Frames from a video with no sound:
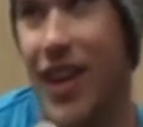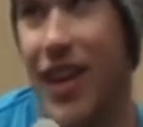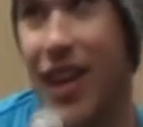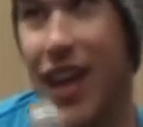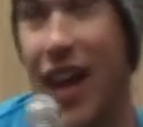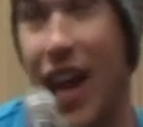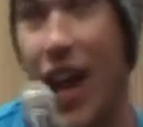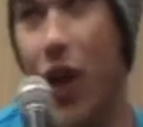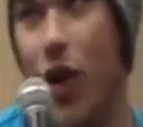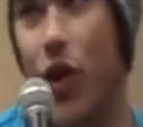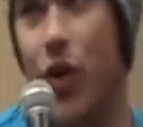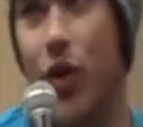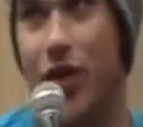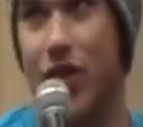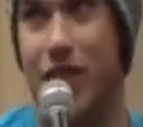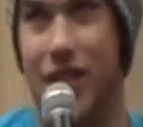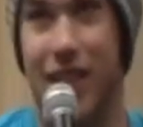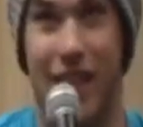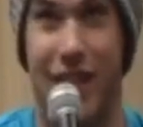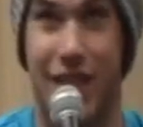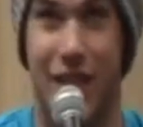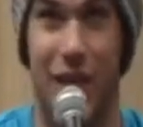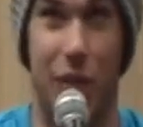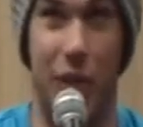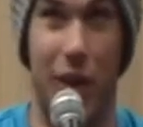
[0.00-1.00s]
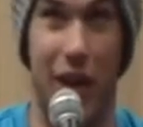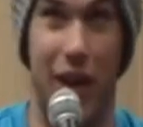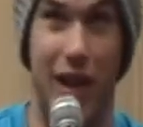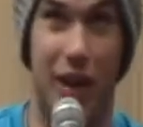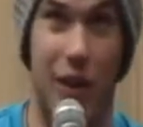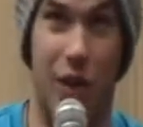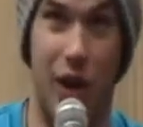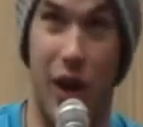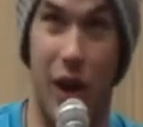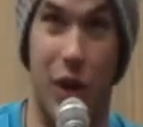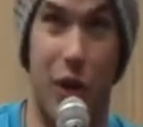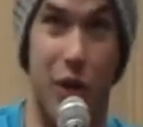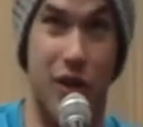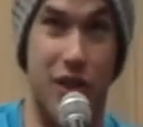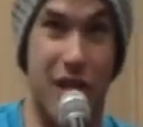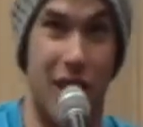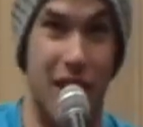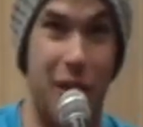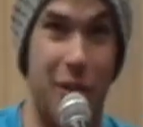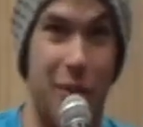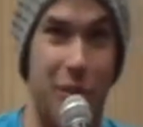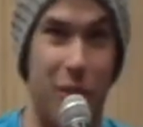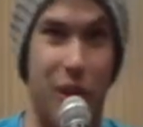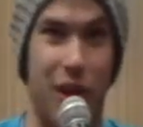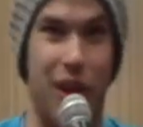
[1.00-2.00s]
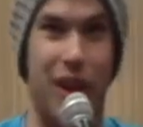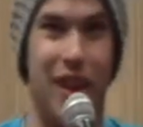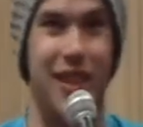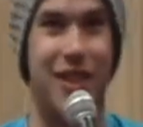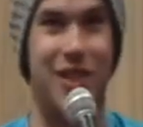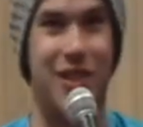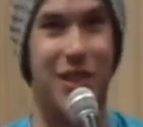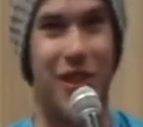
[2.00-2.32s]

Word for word: and I always need to win, or I always end up winning.